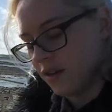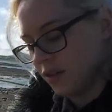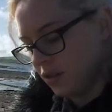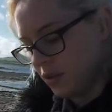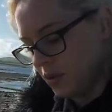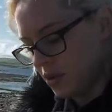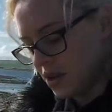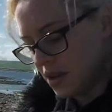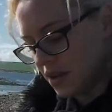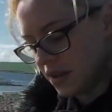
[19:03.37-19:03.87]

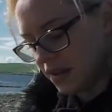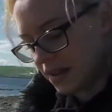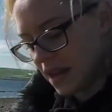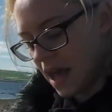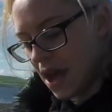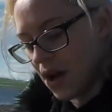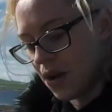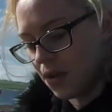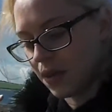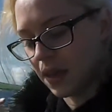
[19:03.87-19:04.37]
So we just
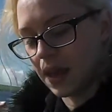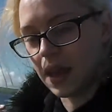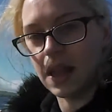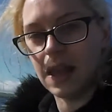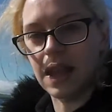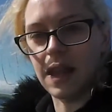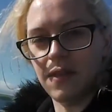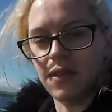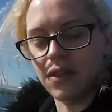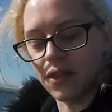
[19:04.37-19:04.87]
sat on the
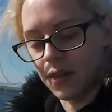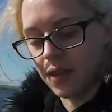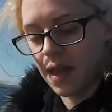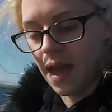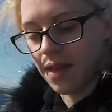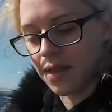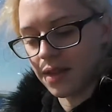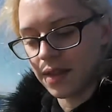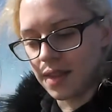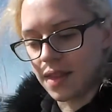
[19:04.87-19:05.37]
cliffs on the
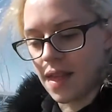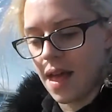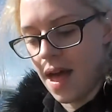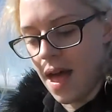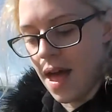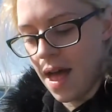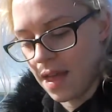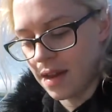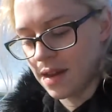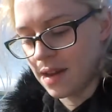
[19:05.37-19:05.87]
other
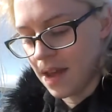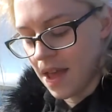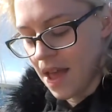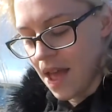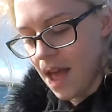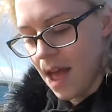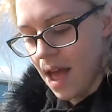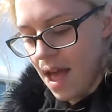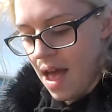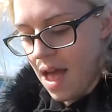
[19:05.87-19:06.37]
side
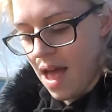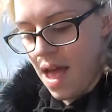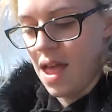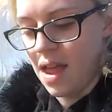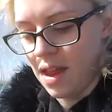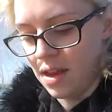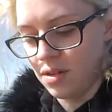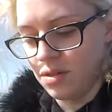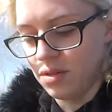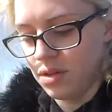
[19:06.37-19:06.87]

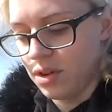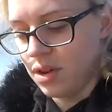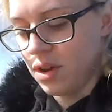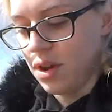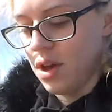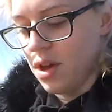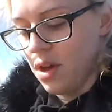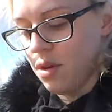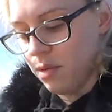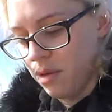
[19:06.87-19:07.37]
and
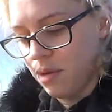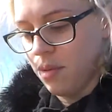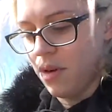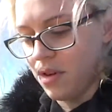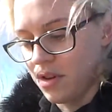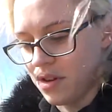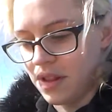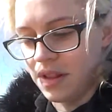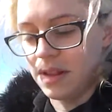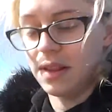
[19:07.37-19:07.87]
we
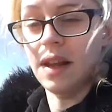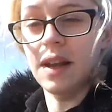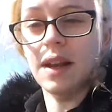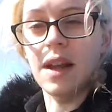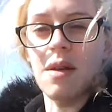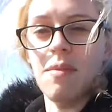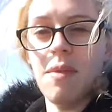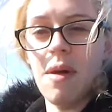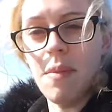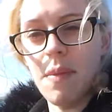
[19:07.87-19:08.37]
watched the sun
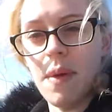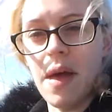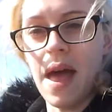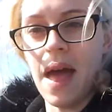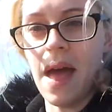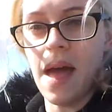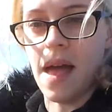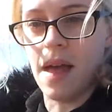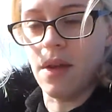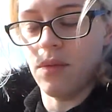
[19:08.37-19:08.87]
come up
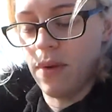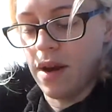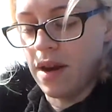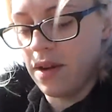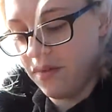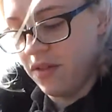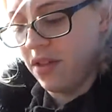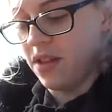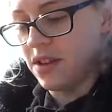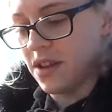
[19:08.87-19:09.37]
and
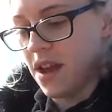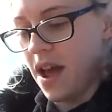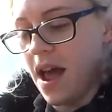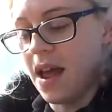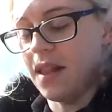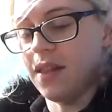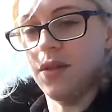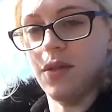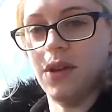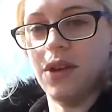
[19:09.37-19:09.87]
waited for the
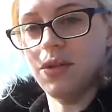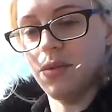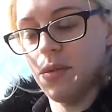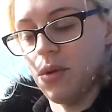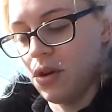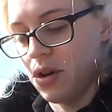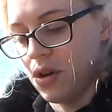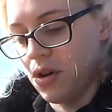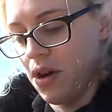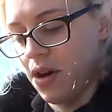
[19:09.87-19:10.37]
tide so we could
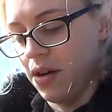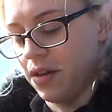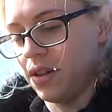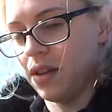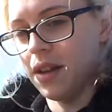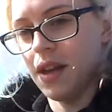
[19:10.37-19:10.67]
walk across.